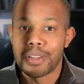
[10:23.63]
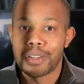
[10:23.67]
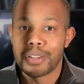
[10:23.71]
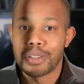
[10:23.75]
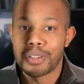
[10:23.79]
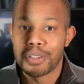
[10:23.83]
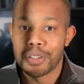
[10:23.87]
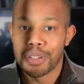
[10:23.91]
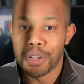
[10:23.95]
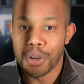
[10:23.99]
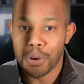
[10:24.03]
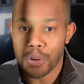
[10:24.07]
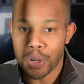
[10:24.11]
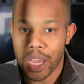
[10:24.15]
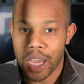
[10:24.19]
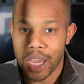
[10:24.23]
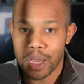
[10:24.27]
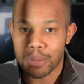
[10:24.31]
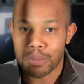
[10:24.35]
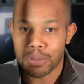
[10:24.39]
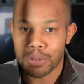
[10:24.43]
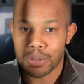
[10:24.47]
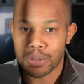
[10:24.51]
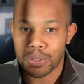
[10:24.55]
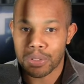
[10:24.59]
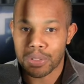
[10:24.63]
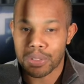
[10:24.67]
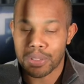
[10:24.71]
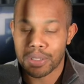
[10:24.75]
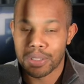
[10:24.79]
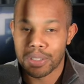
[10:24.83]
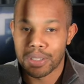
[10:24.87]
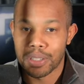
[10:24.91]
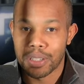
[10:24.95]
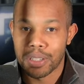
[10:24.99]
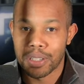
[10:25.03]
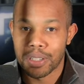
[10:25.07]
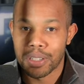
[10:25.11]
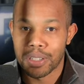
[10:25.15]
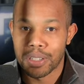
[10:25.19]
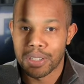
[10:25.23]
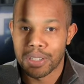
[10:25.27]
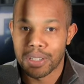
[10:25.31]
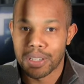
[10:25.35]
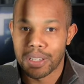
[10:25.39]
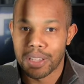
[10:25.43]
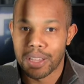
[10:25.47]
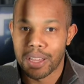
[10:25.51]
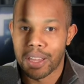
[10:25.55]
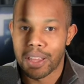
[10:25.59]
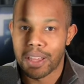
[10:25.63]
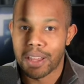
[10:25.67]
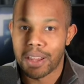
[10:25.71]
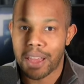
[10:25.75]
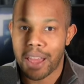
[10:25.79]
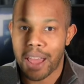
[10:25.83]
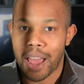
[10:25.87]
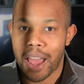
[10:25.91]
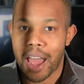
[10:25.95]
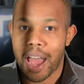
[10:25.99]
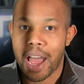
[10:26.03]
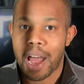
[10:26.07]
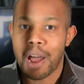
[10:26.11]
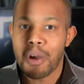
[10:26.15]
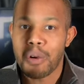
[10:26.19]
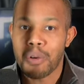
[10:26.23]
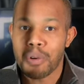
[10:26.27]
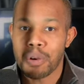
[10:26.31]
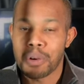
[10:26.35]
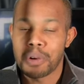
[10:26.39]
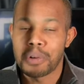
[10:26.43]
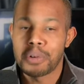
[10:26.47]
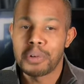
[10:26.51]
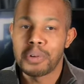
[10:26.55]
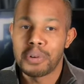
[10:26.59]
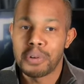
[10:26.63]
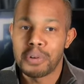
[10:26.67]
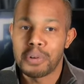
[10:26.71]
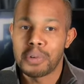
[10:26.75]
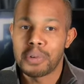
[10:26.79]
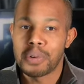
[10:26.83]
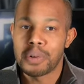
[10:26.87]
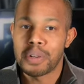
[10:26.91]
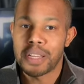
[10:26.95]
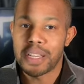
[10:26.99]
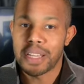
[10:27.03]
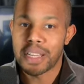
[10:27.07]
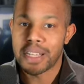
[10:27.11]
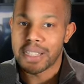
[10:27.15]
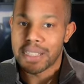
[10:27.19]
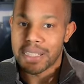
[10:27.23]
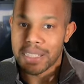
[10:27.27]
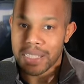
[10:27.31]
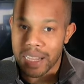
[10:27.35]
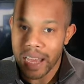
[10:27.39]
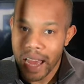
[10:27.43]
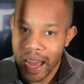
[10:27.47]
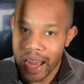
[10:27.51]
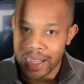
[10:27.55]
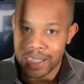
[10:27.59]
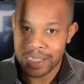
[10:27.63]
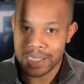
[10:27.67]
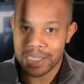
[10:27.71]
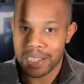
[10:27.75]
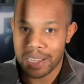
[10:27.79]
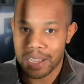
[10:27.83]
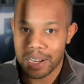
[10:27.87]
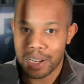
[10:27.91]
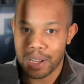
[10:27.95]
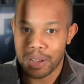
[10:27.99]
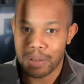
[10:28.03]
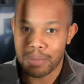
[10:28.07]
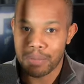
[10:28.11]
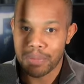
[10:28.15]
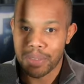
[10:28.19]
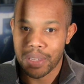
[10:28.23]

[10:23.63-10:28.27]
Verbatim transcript: No cables. How cool is that setup?